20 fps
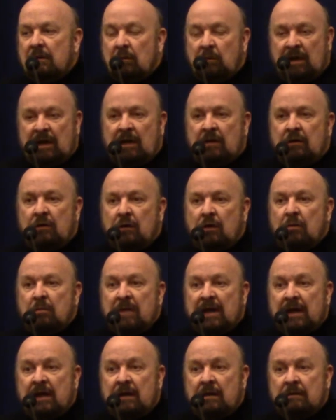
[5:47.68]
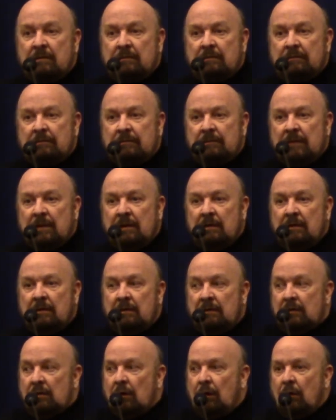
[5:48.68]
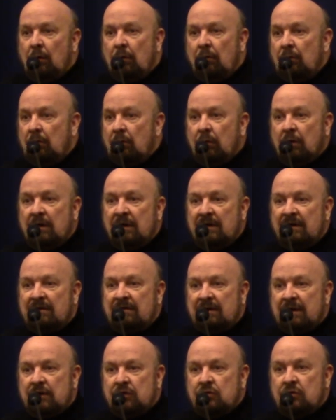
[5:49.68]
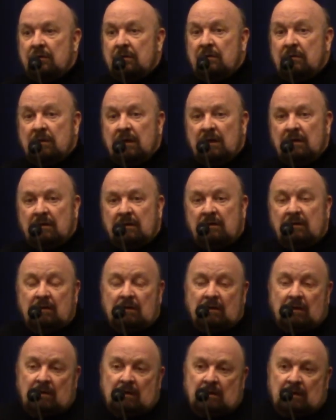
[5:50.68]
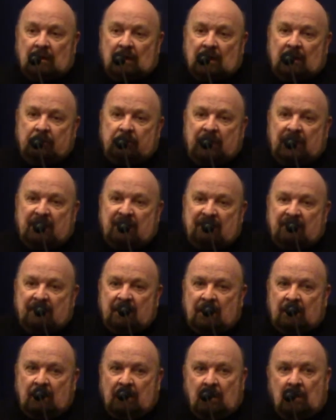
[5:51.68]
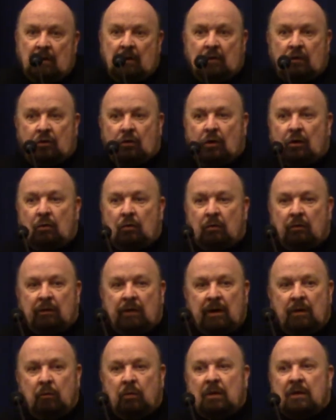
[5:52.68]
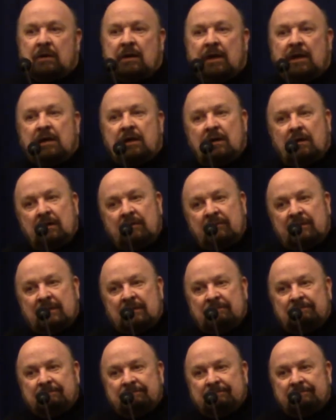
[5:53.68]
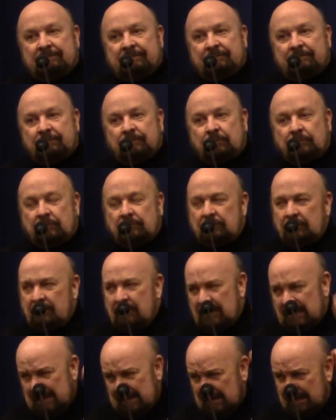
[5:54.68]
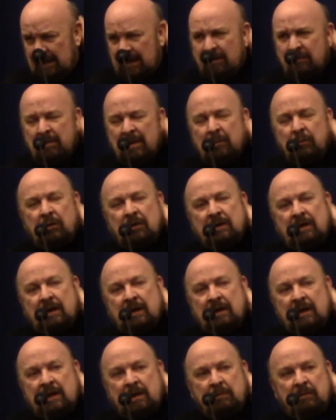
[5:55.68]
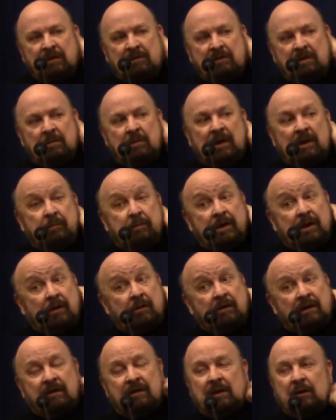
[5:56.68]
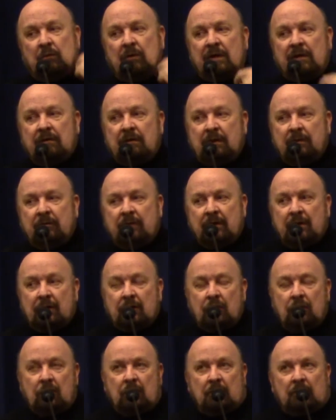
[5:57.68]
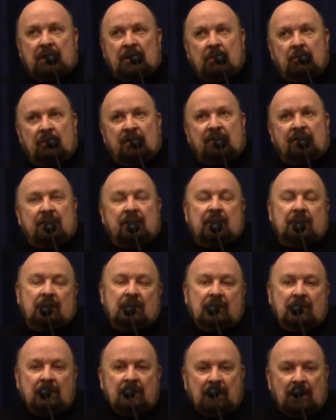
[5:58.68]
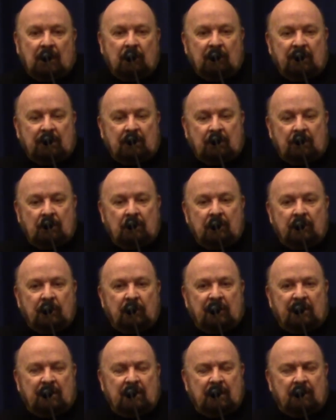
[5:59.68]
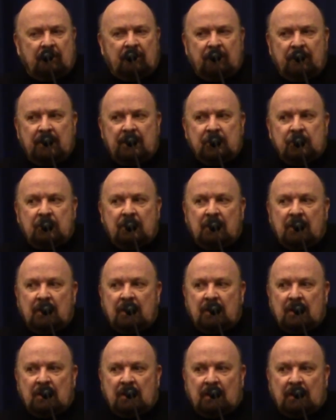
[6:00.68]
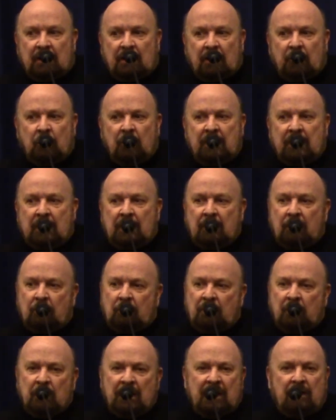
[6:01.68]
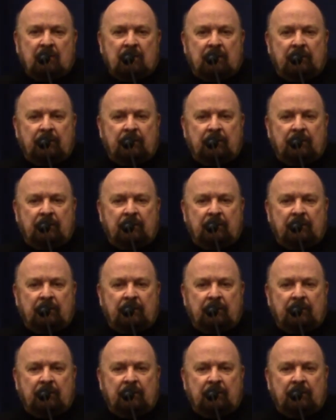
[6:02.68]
We had no money, no organization, nothing, and Pete said, don't worry, we'll take care of you. And I remember taking him to see my parents. I wasn't living at home. I was at university, I was finished, and we went out to